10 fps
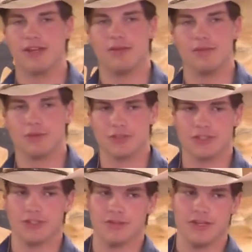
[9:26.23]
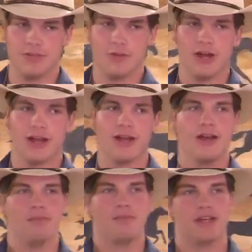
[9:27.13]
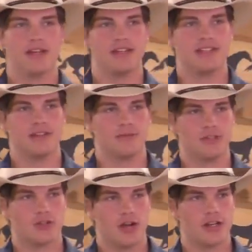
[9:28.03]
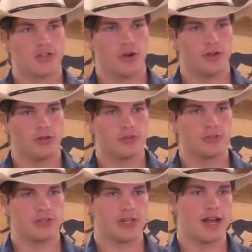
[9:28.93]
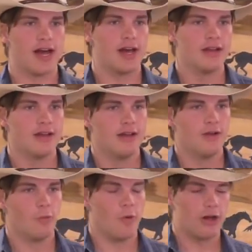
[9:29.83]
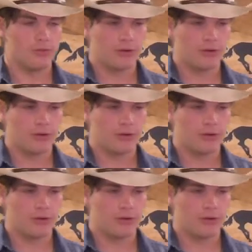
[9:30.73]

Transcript: him and pushing him away. Because if we try to draw closer to God while we're